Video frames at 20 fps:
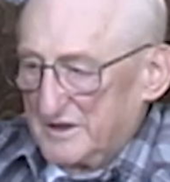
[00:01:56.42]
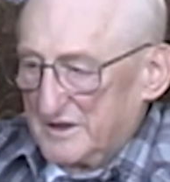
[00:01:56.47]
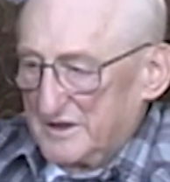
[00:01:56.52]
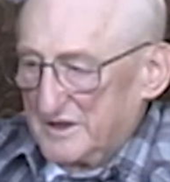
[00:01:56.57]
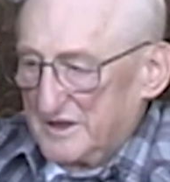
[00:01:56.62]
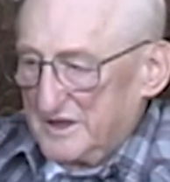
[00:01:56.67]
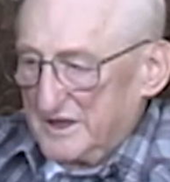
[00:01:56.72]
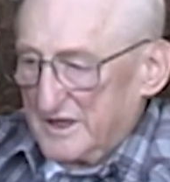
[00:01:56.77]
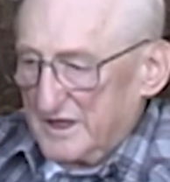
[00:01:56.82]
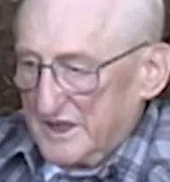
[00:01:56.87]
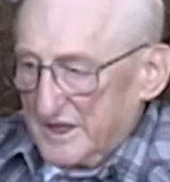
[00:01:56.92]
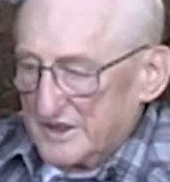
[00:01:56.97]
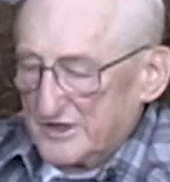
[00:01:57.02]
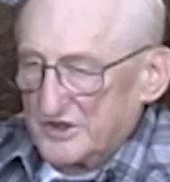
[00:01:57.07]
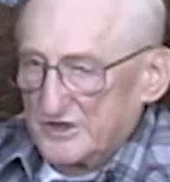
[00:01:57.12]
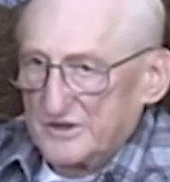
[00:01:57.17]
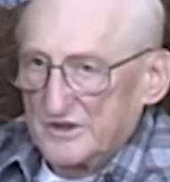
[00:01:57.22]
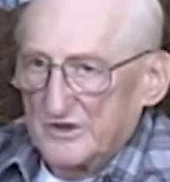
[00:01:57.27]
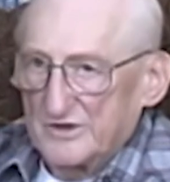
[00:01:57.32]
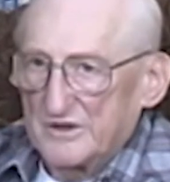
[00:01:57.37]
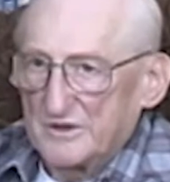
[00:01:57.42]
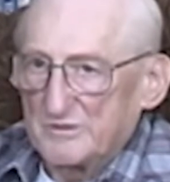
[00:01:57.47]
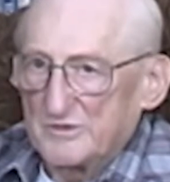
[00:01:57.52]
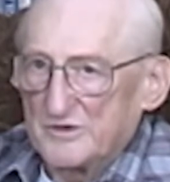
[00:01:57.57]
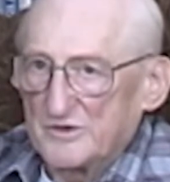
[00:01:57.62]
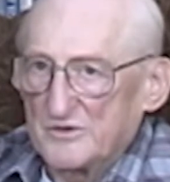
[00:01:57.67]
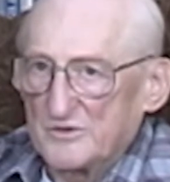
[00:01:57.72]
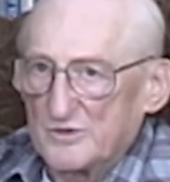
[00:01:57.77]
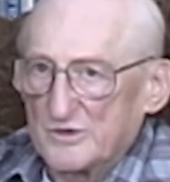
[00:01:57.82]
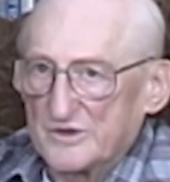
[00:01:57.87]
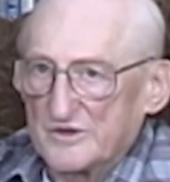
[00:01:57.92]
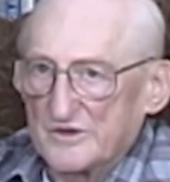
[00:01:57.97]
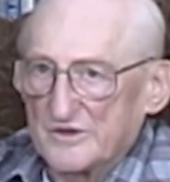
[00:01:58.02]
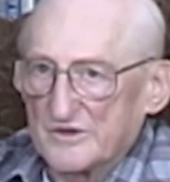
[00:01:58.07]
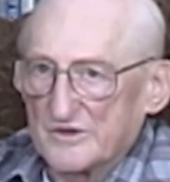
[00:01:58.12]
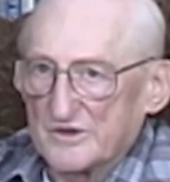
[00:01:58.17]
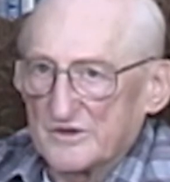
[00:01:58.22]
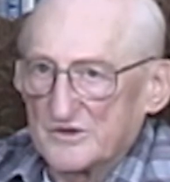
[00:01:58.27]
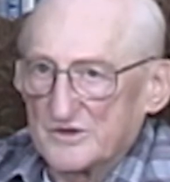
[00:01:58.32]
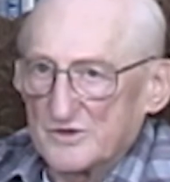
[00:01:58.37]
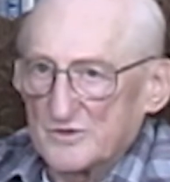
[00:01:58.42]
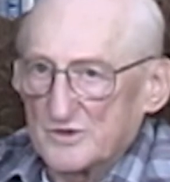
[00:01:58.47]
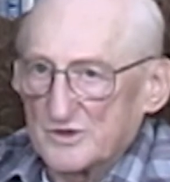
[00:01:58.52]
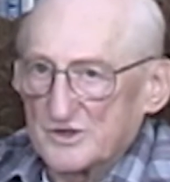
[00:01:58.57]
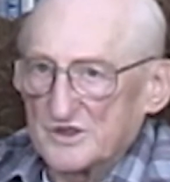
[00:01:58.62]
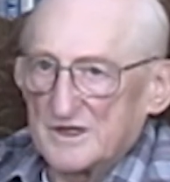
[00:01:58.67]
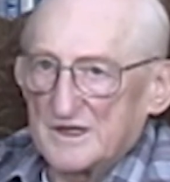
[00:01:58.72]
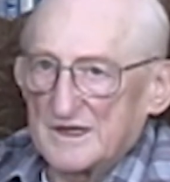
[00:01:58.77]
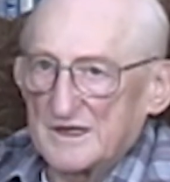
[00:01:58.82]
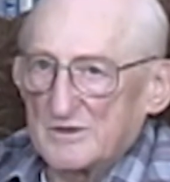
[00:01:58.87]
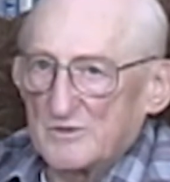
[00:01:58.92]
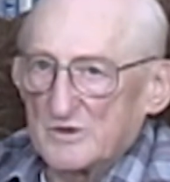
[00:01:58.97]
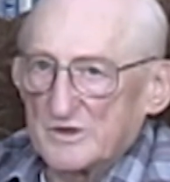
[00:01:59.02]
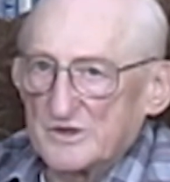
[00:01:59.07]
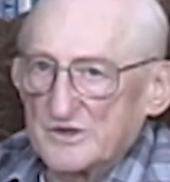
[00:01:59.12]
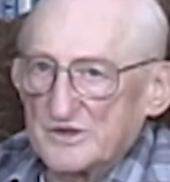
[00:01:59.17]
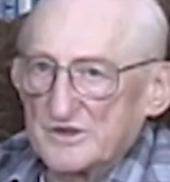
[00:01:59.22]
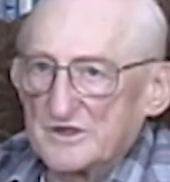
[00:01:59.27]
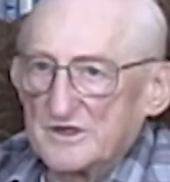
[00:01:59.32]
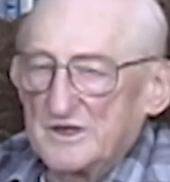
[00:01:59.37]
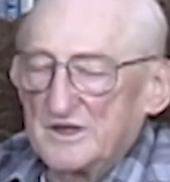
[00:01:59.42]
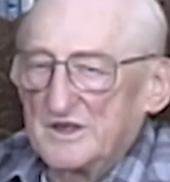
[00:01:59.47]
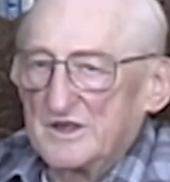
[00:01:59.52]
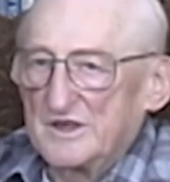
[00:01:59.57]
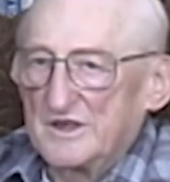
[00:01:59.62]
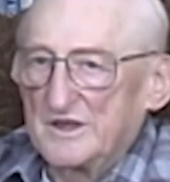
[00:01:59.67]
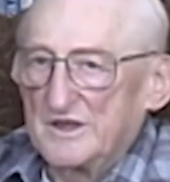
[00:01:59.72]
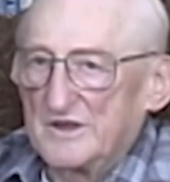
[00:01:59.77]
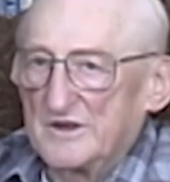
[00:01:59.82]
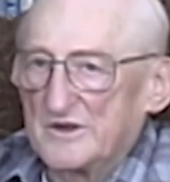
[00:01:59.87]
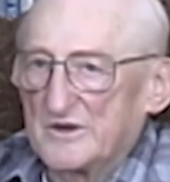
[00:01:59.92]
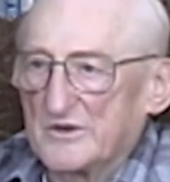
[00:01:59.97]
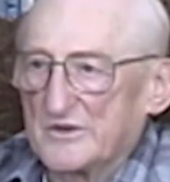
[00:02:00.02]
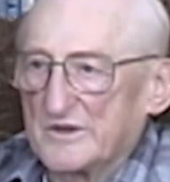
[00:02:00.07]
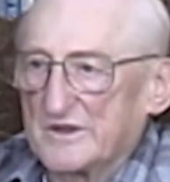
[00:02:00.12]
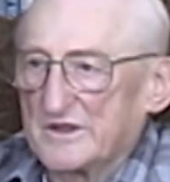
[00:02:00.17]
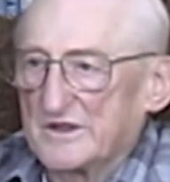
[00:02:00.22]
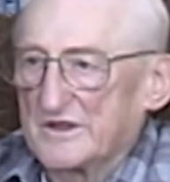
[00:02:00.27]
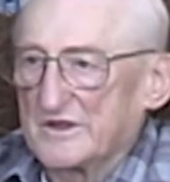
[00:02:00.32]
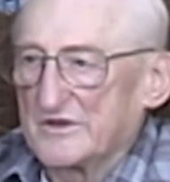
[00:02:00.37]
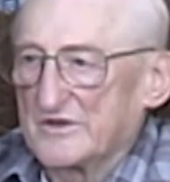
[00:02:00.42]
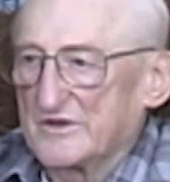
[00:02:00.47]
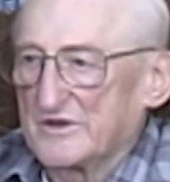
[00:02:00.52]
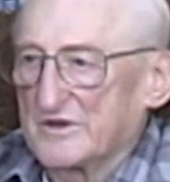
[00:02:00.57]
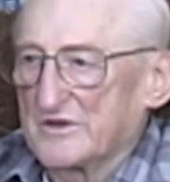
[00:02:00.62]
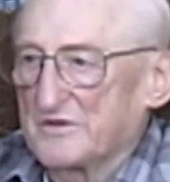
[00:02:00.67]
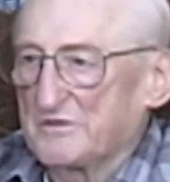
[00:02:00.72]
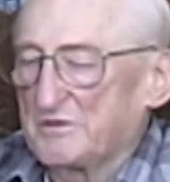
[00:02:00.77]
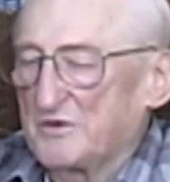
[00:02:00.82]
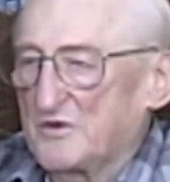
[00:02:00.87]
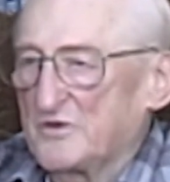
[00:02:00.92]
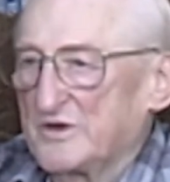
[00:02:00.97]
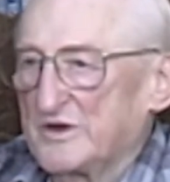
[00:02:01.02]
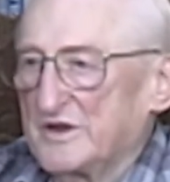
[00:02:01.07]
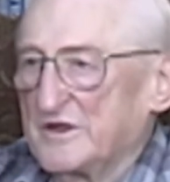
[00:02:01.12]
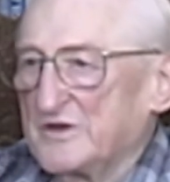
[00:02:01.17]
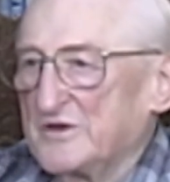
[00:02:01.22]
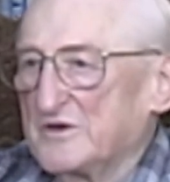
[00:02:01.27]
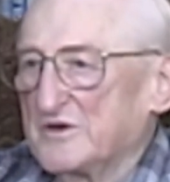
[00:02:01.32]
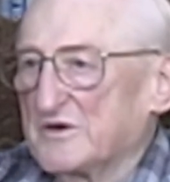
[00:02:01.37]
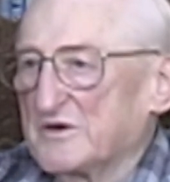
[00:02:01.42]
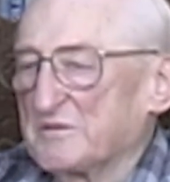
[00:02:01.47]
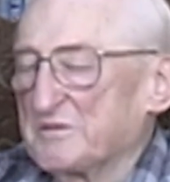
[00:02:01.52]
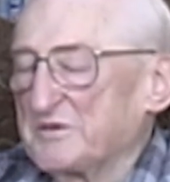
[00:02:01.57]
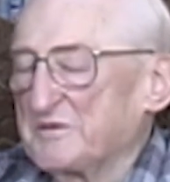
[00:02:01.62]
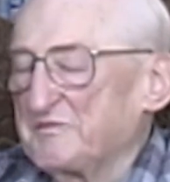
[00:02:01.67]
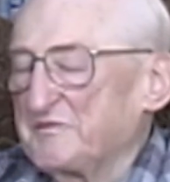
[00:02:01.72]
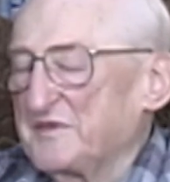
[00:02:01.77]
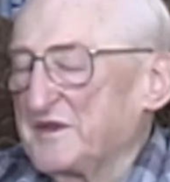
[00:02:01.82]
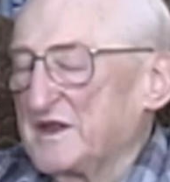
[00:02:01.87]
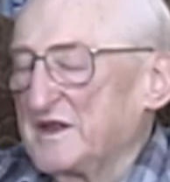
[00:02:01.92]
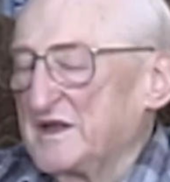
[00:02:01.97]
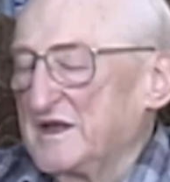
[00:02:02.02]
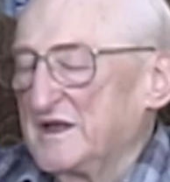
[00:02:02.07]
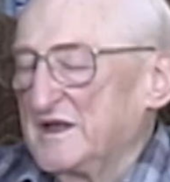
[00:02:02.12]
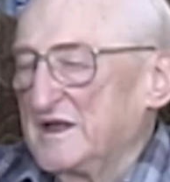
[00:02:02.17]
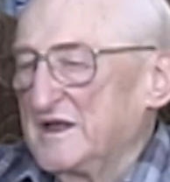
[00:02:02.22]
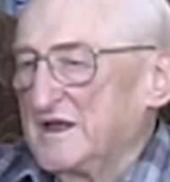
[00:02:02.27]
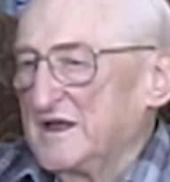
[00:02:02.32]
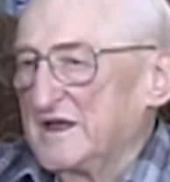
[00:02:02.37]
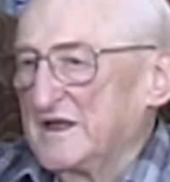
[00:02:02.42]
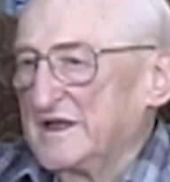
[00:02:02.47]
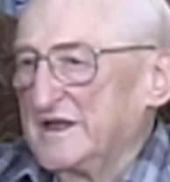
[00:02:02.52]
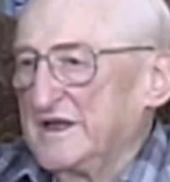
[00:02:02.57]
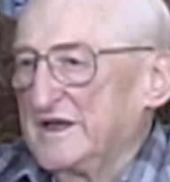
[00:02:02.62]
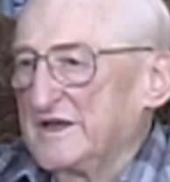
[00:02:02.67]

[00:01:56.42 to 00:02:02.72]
Yiddish to them too, which is a Jewish language, that is spoken in Europe. And he